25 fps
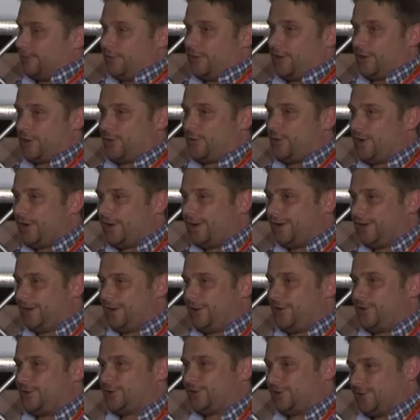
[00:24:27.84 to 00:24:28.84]
quite large
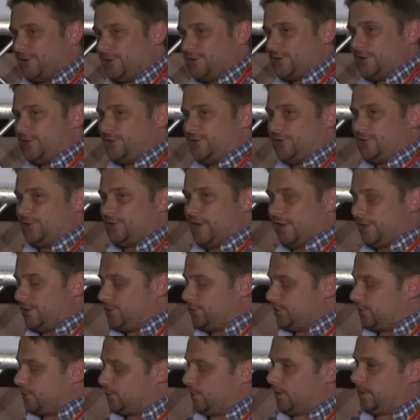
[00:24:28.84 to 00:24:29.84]
logistic challenges.
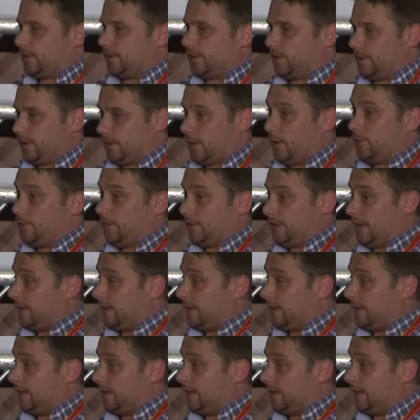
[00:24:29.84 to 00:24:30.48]
We can only get